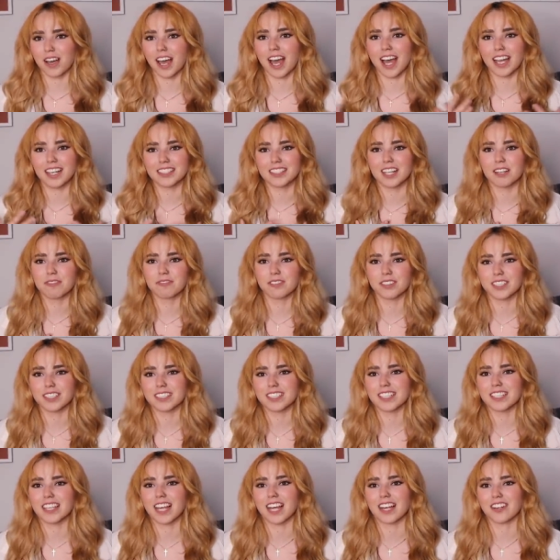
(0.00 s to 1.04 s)
I definitely
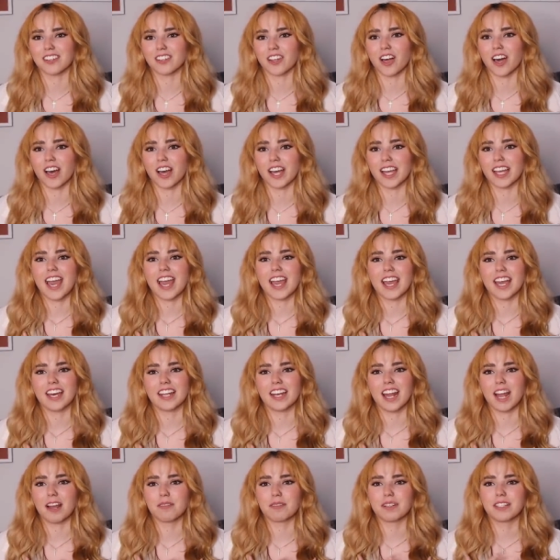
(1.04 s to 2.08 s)
did that a lot and
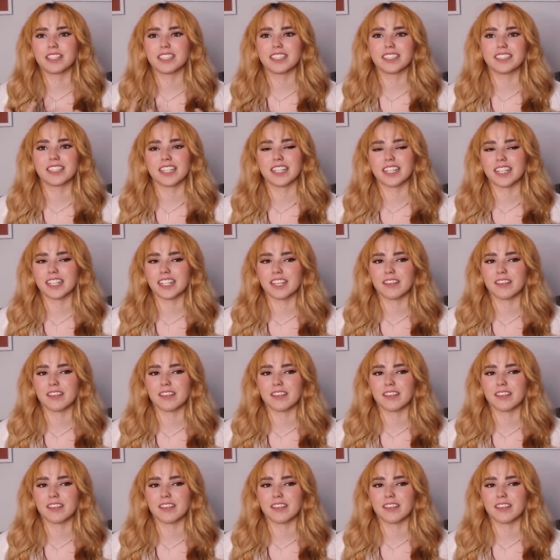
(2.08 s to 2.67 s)
I really didn't